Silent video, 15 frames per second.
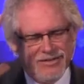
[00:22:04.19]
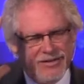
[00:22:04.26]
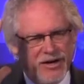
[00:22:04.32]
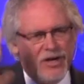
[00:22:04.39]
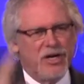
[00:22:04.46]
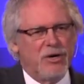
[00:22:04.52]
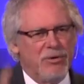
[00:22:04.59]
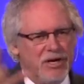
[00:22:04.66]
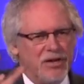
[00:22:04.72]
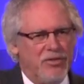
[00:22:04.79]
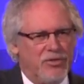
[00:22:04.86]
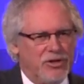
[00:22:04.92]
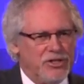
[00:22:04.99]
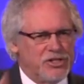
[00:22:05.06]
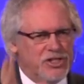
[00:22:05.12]
hungering
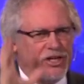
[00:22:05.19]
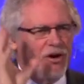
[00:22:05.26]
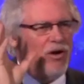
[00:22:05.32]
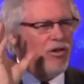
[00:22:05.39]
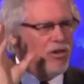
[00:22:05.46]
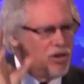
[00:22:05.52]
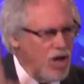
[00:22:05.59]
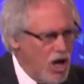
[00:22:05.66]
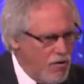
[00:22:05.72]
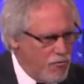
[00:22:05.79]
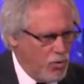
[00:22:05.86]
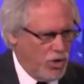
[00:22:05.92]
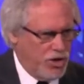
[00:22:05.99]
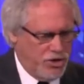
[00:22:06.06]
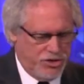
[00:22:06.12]
and thirsting are love
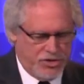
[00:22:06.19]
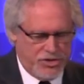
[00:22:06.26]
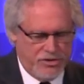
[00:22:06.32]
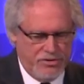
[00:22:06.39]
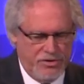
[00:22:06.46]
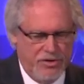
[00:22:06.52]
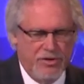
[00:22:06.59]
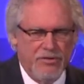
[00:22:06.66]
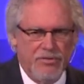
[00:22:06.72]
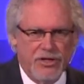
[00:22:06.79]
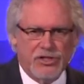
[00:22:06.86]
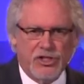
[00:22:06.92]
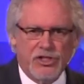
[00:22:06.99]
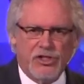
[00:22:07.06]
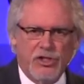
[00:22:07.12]
words.
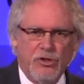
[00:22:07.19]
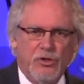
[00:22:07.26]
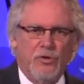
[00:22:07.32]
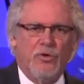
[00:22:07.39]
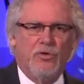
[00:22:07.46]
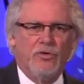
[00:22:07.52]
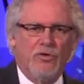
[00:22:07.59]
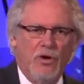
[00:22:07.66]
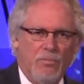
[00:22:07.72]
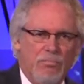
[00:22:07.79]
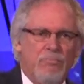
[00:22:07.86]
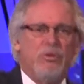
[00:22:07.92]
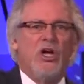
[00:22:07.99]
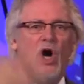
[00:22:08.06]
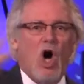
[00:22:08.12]
This is you
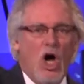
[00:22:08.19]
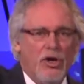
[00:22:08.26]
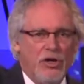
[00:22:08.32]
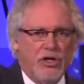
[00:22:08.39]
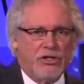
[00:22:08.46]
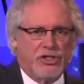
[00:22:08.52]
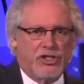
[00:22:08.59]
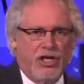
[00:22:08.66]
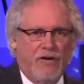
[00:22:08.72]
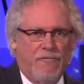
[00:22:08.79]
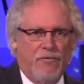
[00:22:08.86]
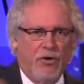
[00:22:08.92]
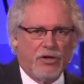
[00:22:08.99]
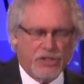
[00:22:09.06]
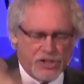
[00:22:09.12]
beyond
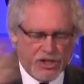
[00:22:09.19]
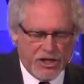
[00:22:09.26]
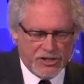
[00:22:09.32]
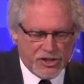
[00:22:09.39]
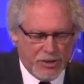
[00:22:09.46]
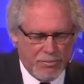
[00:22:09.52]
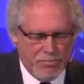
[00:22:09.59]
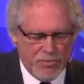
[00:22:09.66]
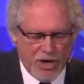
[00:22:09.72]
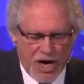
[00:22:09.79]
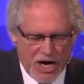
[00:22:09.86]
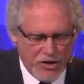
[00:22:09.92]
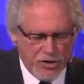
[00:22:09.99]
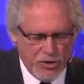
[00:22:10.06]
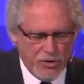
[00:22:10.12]
yourself, focusing on something
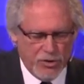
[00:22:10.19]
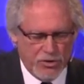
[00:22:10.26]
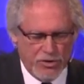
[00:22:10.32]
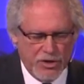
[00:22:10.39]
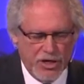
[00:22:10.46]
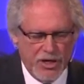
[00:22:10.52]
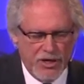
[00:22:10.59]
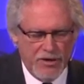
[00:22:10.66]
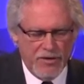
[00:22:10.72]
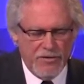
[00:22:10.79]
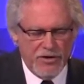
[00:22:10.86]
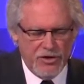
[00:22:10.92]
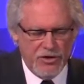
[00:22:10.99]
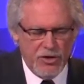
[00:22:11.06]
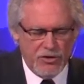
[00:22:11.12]
not you.
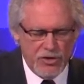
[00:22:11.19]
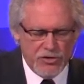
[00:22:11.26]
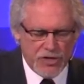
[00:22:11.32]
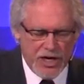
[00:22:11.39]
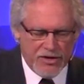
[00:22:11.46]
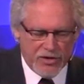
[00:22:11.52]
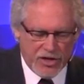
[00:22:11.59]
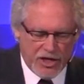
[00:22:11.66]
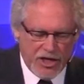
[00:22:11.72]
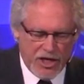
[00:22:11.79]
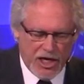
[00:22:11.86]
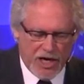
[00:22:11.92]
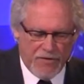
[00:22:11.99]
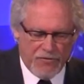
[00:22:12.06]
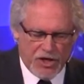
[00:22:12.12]
You know, you take the
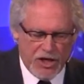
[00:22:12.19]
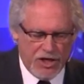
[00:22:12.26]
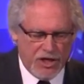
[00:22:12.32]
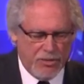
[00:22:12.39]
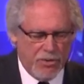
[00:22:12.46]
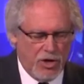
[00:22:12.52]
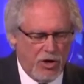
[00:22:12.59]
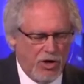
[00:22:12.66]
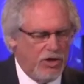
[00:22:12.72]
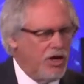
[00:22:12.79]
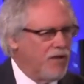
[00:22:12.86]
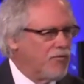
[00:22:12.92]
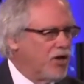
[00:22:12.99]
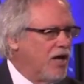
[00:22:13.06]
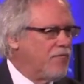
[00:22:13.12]
king out of kingdom and all you
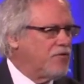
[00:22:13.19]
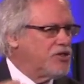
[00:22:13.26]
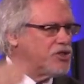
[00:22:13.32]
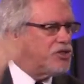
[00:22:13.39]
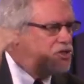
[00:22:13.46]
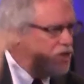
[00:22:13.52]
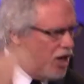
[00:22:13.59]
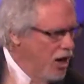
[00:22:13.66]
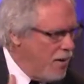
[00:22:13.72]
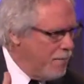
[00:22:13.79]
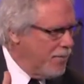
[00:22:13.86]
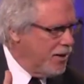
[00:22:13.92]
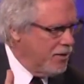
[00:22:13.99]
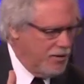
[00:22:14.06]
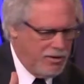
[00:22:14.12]
have left is
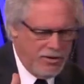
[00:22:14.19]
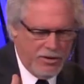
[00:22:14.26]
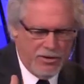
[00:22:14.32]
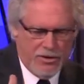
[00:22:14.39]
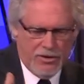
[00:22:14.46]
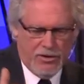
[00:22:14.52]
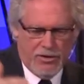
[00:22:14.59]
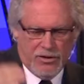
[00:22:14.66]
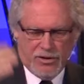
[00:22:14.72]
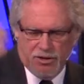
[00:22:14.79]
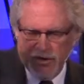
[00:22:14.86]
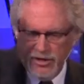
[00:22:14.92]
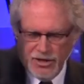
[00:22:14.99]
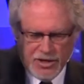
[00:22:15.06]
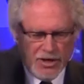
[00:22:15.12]
dumb.
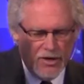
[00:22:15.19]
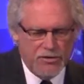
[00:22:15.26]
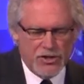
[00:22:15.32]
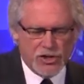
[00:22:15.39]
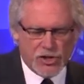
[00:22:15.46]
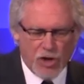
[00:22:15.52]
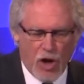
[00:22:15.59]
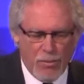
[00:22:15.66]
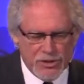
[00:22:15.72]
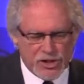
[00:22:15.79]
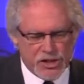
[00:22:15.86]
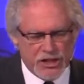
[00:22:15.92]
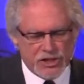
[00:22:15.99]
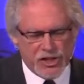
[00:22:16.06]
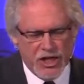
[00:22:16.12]
The
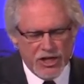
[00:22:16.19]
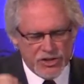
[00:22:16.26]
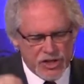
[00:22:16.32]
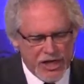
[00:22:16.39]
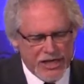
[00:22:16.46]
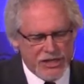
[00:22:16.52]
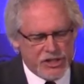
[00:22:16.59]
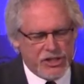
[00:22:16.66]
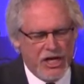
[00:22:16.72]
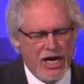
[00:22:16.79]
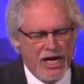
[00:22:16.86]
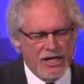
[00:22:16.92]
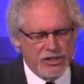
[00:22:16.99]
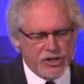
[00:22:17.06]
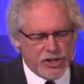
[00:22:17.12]
psalmist says, "Taste
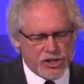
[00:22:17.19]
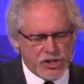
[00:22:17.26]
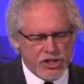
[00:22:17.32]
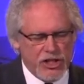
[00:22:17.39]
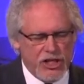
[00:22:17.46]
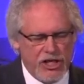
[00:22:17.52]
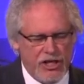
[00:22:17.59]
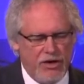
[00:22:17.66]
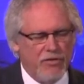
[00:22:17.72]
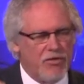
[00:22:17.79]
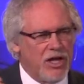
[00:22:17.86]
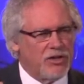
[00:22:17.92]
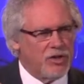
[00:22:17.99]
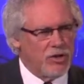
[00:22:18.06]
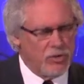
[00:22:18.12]
and see
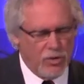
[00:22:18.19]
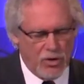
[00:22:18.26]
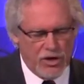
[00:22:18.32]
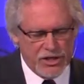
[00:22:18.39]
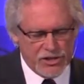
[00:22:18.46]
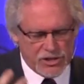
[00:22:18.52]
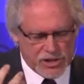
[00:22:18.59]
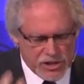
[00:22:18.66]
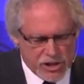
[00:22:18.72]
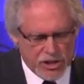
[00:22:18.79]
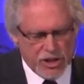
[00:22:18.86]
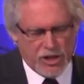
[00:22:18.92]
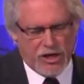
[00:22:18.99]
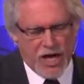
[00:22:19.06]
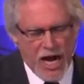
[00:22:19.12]
that the Lord is
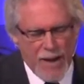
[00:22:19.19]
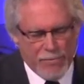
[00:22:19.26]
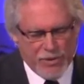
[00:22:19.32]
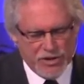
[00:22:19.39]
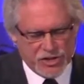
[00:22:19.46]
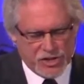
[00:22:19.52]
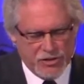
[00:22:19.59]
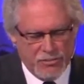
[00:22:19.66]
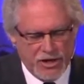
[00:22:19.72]
good. Happy is the